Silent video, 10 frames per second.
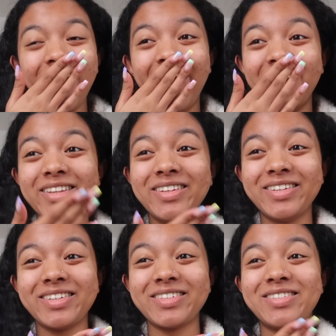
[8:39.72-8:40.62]
I
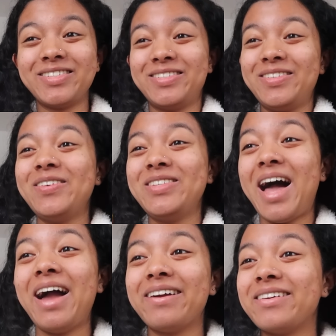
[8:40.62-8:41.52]
look so
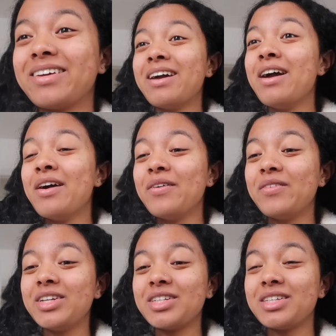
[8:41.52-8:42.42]
tired,
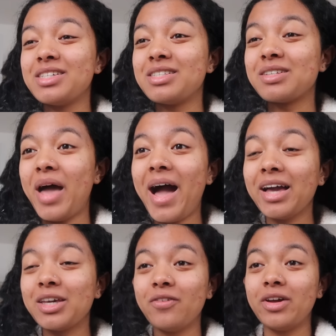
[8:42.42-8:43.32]
which is
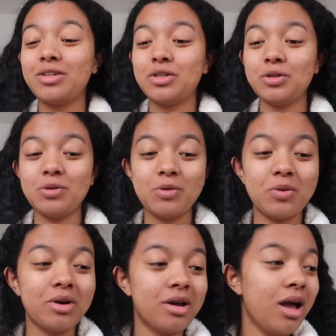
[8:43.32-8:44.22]
accurate
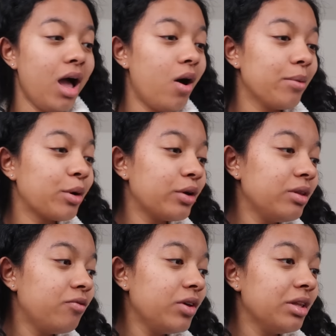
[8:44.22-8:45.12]
to how I'm
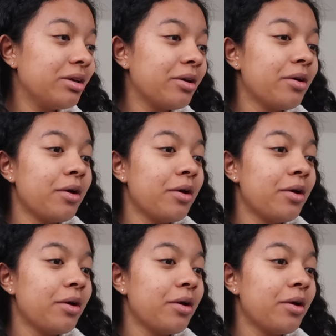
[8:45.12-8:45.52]
currently feeling.